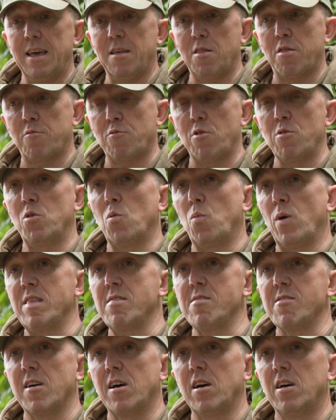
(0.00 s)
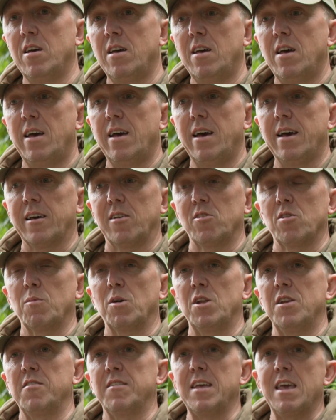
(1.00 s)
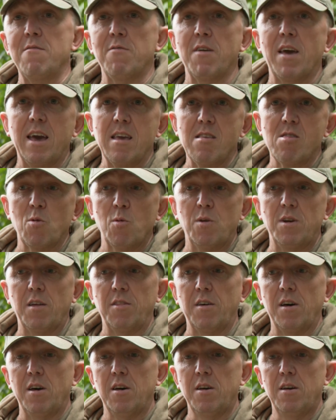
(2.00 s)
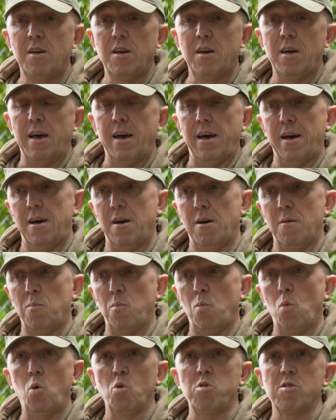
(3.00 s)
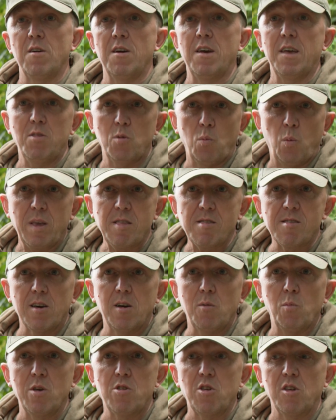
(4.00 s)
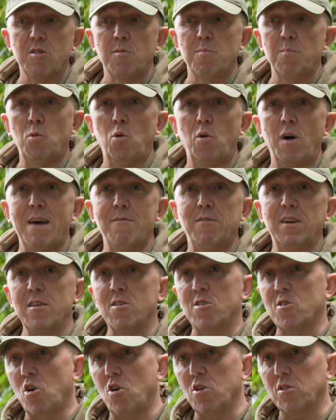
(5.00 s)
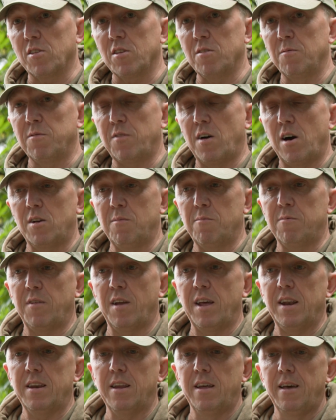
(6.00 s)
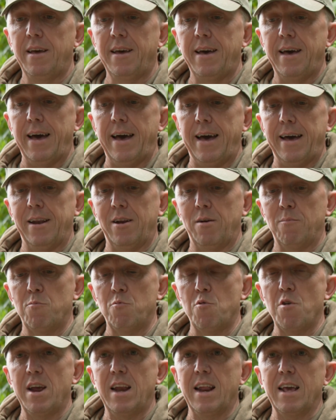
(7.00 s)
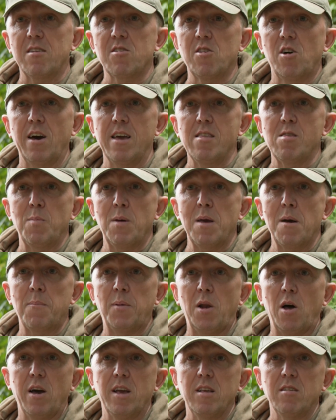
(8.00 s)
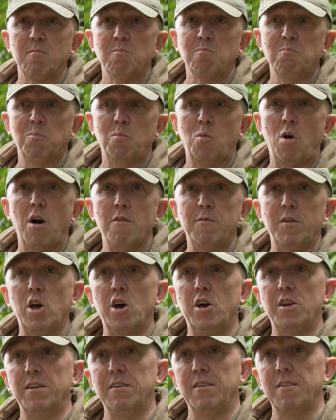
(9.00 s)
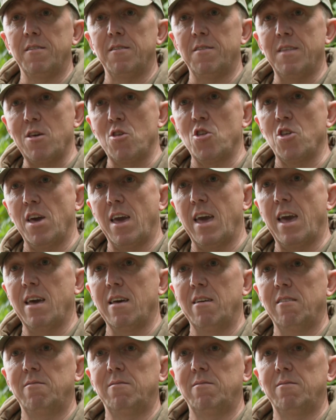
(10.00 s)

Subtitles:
through the winter, because I'm going to deviate to another water in the winter which is more heavily stocked than Farnham Flint, and I'm really excited to be applying what I've learned this year